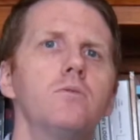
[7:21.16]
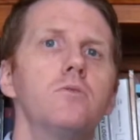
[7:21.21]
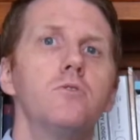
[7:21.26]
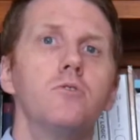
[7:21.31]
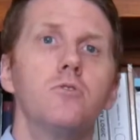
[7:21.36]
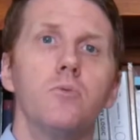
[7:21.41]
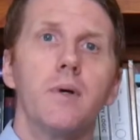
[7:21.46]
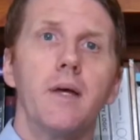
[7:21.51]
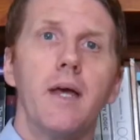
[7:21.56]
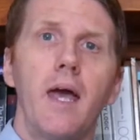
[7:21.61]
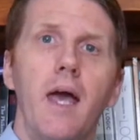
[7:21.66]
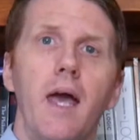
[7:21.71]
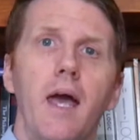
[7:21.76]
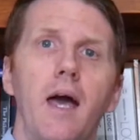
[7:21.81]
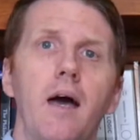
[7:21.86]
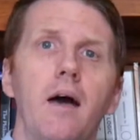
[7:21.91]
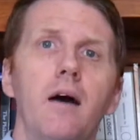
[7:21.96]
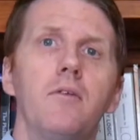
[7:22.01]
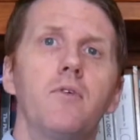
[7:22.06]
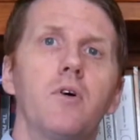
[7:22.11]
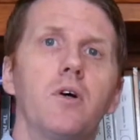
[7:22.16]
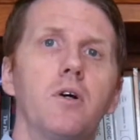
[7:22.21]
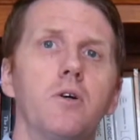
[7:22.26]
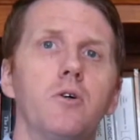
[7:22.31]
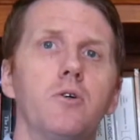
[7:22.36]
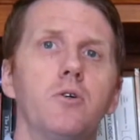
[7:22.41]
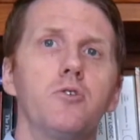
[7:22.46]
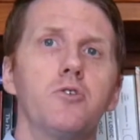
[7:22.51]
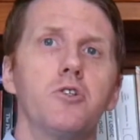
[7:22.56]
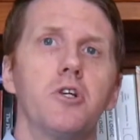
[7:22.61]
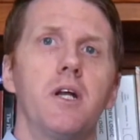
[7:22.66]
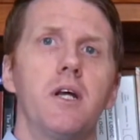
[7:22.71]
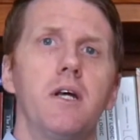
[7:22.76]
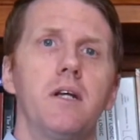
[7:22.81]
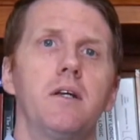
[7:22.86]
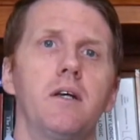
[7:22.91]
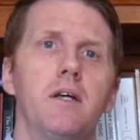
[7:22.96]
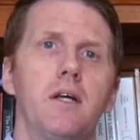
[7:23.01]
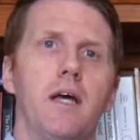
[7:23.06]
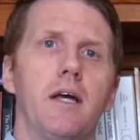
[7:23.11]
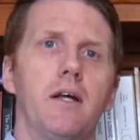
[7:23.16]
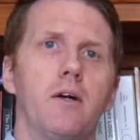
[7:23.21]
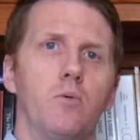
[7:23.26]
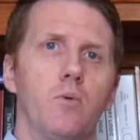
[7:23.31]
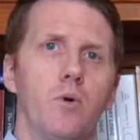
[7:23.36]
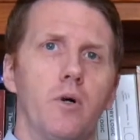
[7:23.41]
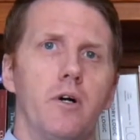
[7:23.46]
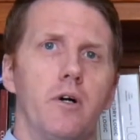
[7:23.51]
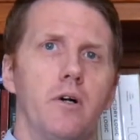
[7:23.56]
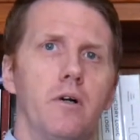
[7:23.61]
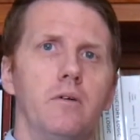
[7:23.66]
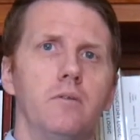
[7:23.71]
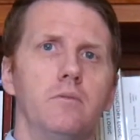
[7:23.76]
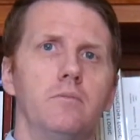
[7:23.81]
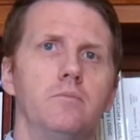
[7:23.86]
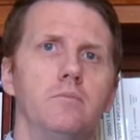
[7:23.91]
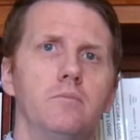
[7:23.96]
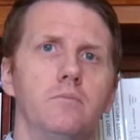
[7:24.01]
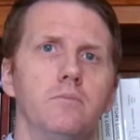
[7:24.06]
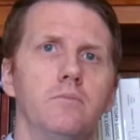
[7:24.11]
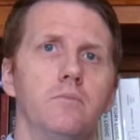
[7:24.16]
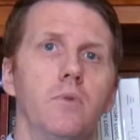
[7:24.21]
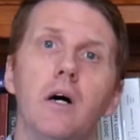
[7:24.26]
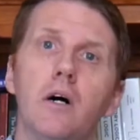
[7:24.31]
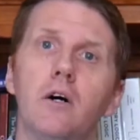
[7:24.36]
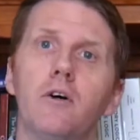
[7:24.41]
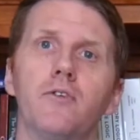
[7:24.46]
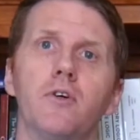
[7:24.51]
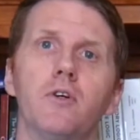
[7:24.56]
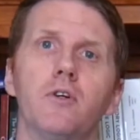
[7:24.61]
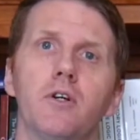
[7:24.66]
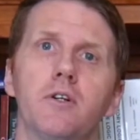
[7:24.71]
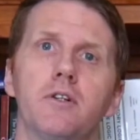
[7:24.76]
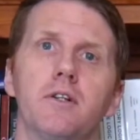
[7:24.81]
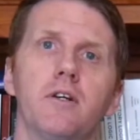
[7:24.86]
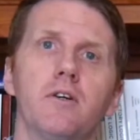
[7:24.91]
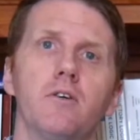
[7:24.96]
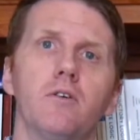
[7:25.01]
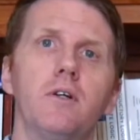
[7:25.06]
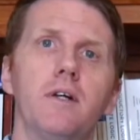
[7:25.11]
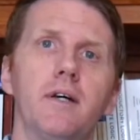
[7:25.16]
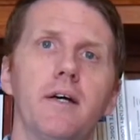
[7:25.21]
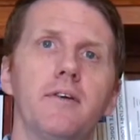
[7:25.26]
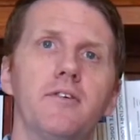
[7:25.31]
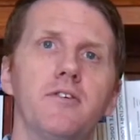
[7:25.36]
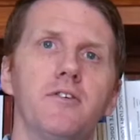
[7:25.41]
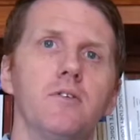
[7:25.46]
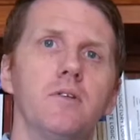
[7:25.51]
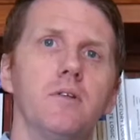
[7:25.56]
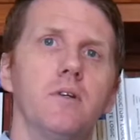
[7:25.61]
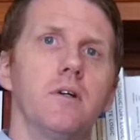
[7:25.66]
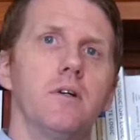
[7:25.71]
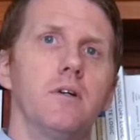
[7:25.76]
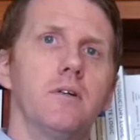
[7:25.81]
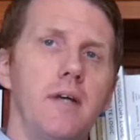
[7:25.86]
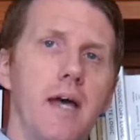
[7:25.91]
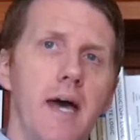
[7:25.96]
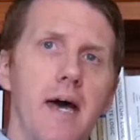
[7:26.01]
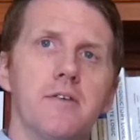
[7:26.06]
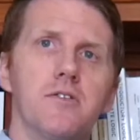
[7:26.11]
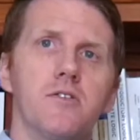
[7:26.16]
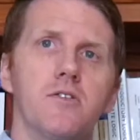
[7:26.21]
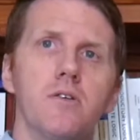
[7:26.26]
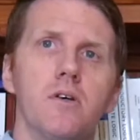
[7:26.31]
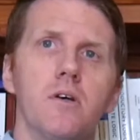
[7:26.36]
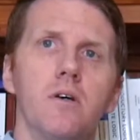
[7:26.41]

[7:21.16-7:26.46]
Do we have a conclusion indicator word? Well, if you looked at your list, yes,